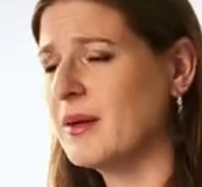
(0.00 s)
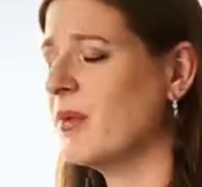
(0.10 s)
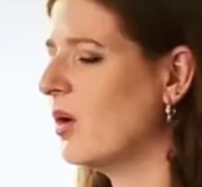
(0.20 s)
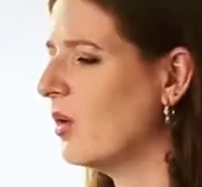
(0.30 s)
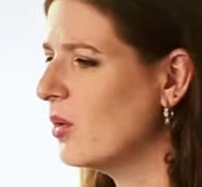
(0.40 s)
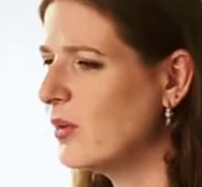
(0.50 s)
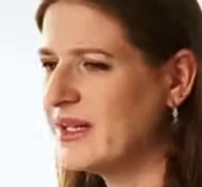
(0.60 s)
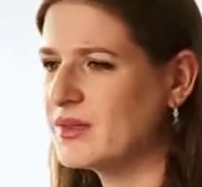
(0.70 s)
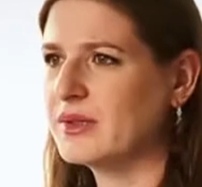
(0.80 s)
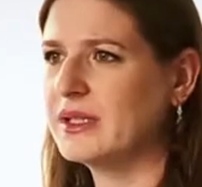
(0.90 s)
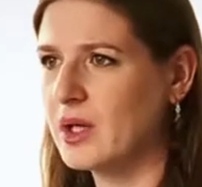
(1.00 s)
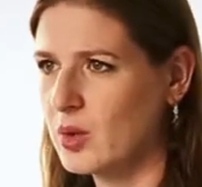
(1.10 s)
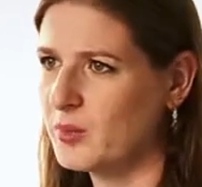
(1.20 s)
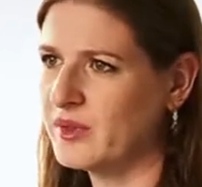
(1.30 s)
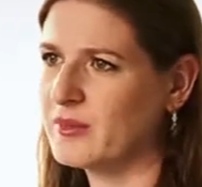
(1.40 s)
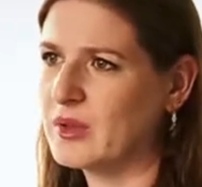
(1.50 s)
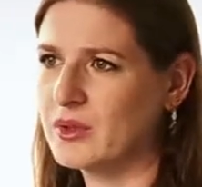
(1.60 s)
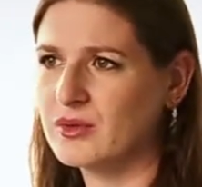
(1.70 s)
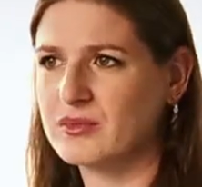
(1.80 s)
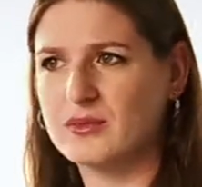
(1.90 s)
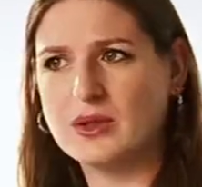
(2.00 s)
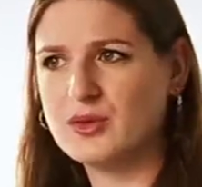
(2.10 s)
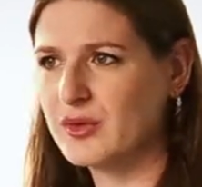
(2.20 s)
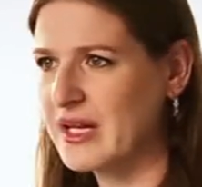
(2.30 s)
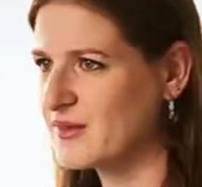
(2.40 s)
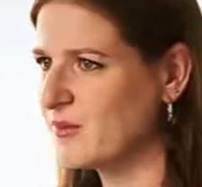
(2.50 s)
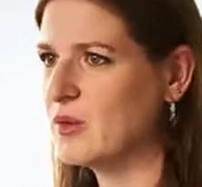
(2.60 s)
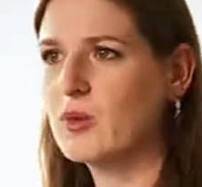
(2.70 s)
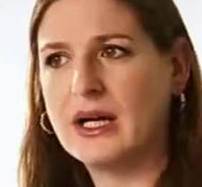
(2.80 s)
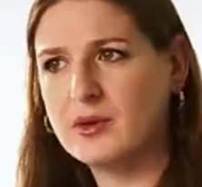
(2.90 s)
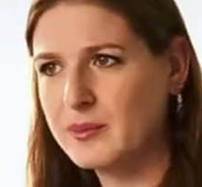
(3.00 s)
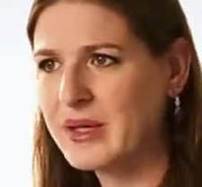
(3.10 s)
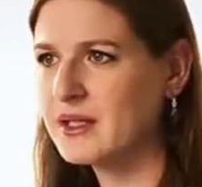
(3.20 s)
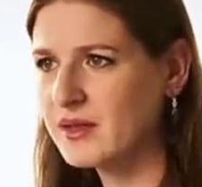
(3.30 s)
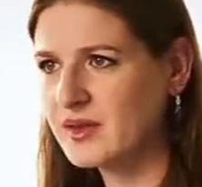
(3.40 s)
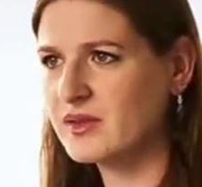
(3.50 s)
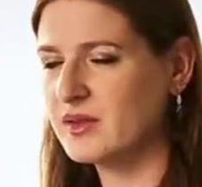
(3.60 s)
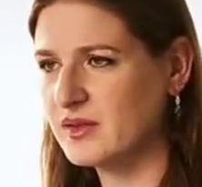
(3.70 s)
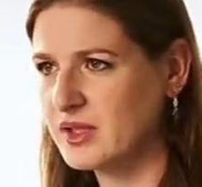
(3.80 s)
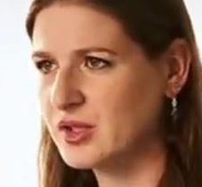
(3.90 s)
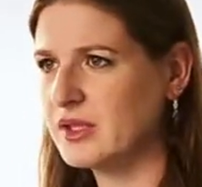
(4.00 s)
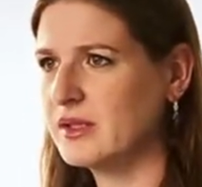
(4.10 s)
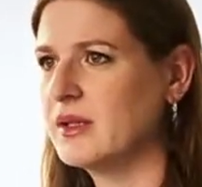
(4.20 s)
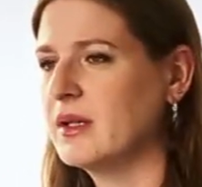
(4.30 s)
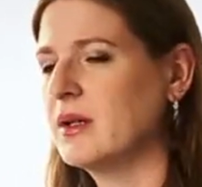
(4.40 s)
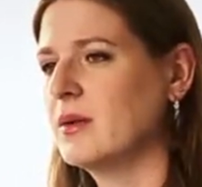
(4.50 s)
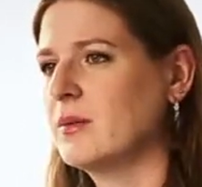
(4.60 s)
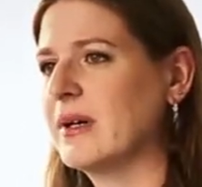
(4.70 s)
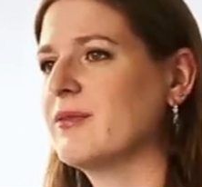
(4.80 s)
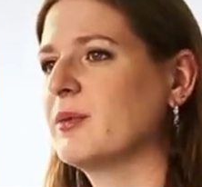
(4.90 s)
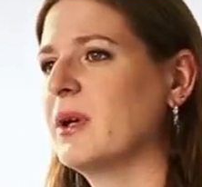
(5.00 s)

I'm always really open about what drives me. Why are we making this decision? Wherever